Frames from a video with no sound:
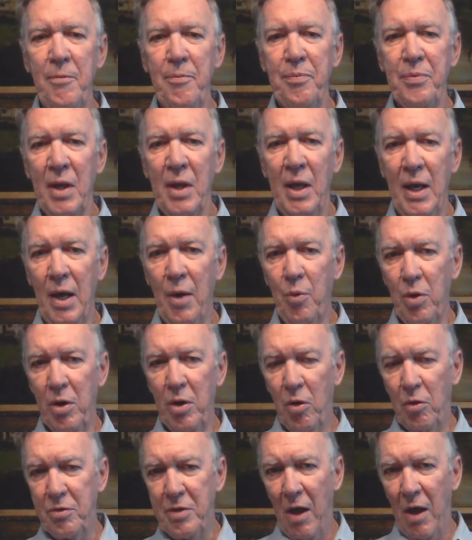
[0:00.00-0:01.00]
And we're
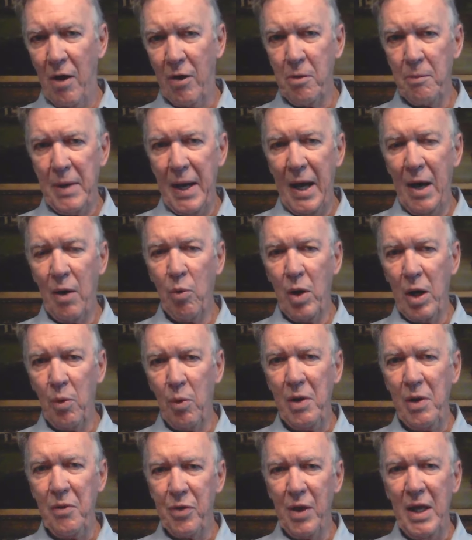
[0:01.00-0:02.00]
going to talk about where we
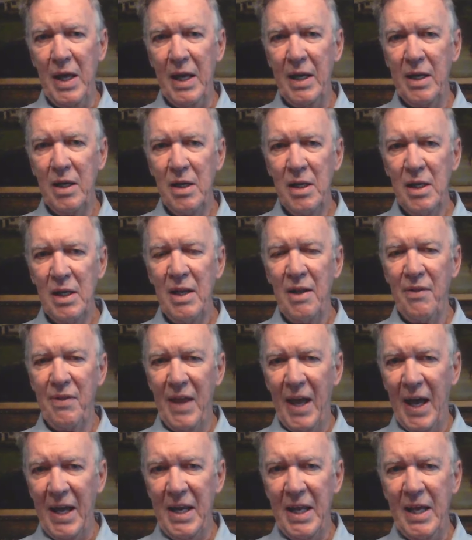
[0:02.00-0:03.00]
think
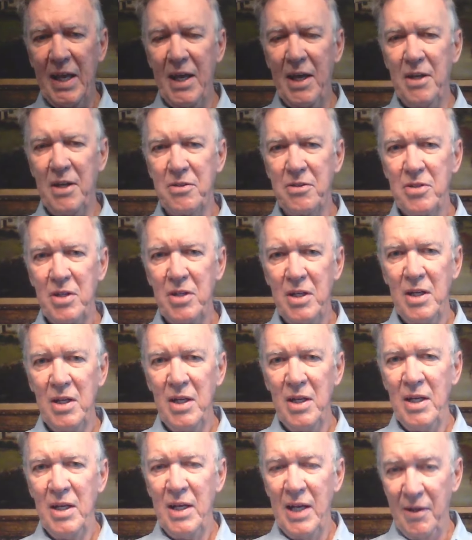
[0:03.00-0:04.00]
that is
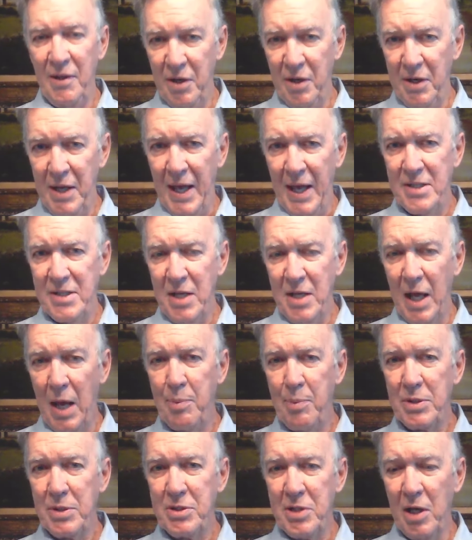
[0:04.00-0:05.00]
in the next
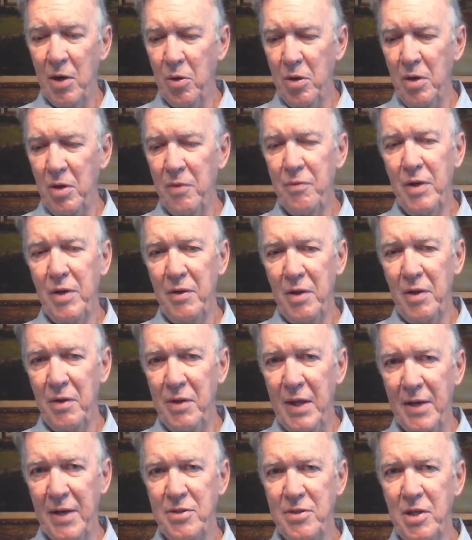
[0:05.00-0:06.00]
episode of
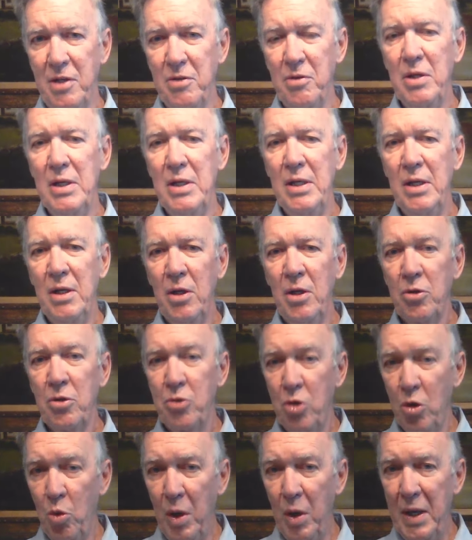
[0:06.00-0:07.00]
this in
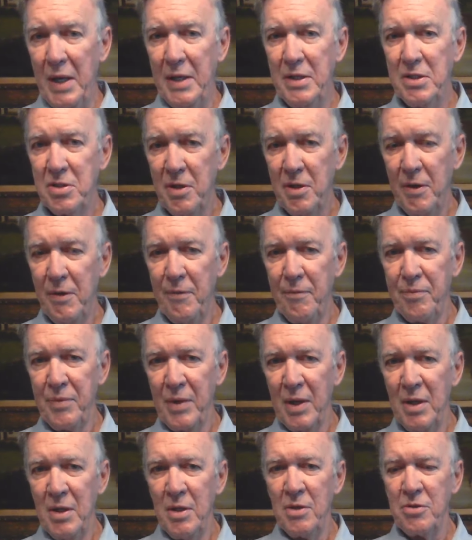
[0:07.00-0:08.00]
two weeks.
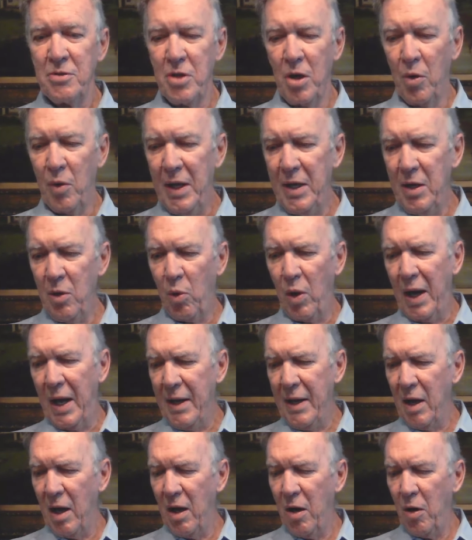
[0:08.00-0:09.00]
So anyway,
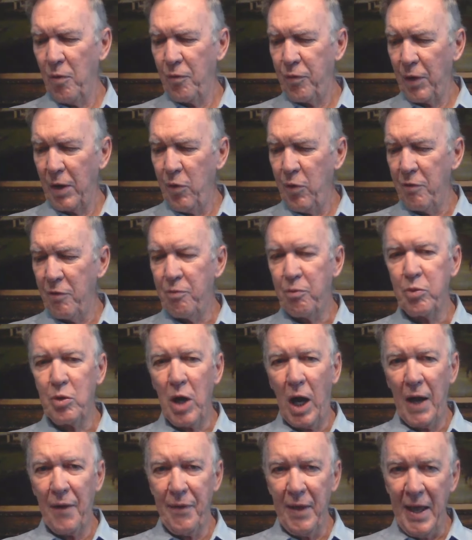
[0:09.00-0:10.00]
hopefully we've
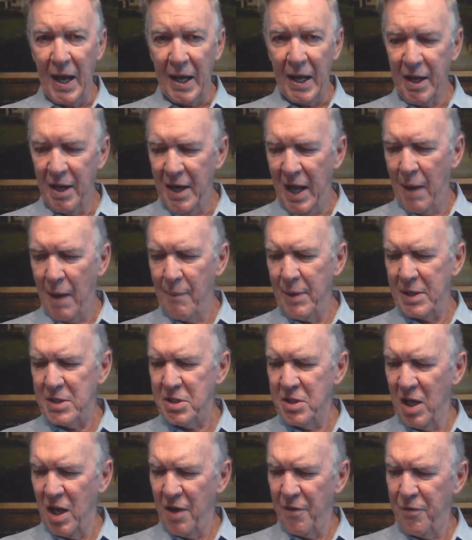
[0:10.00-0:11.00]
got the economic
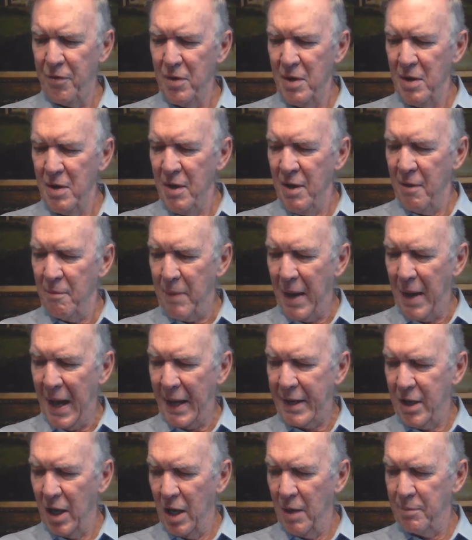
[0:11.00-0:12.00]
stuff back
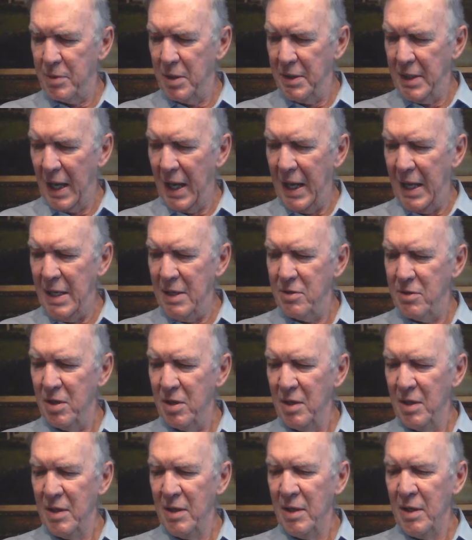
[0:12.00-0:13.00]
up to date,
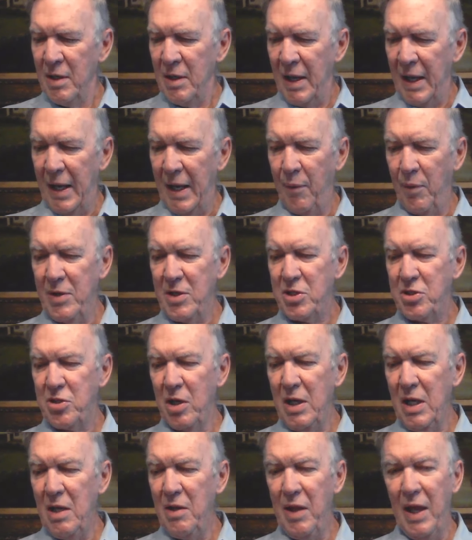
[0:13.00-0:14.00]
and we
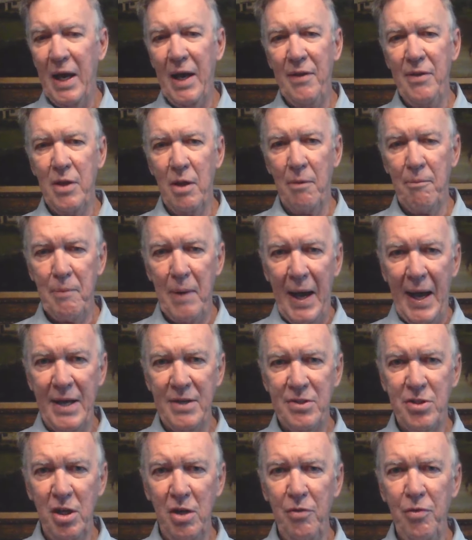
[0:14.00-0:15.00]
see that the
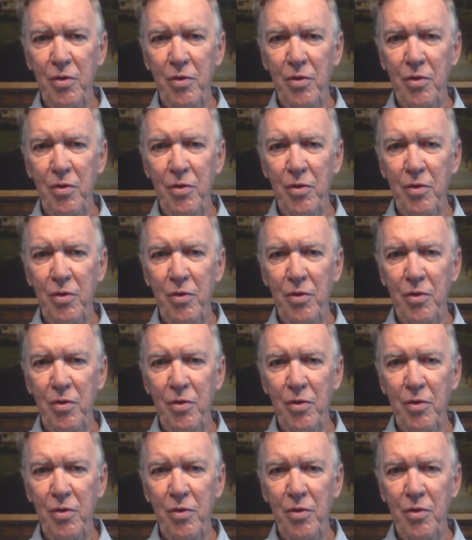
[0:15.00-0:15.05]
massive